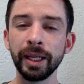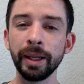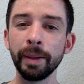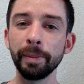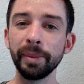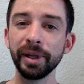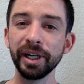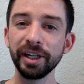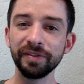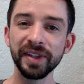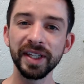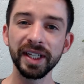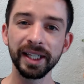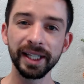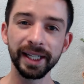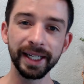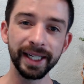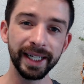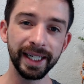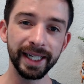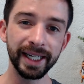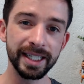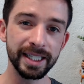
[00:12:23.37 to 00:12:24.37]
but if the
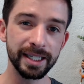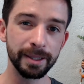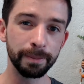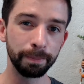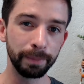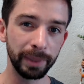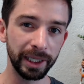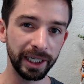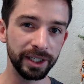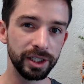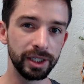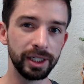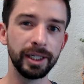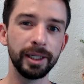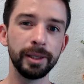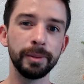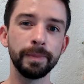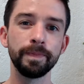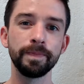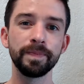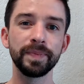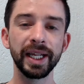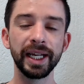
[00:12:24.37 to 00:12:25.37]
client has a budget,
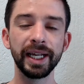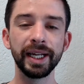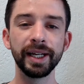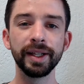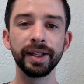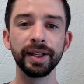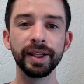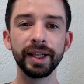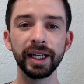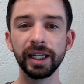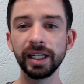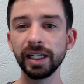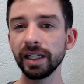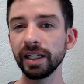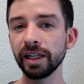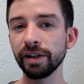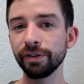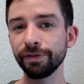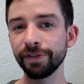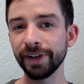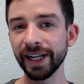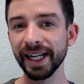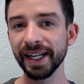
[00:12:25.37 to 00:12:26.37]
and they need a
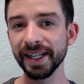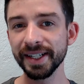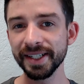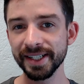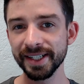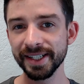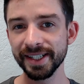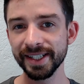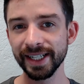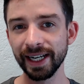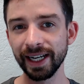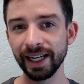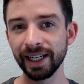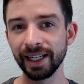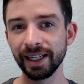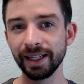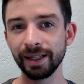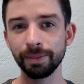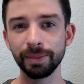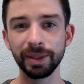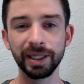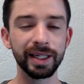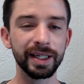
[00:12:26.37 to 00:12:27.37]
fast
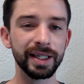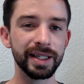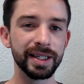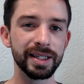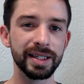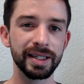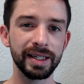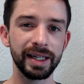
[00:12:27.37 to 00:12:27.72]
site because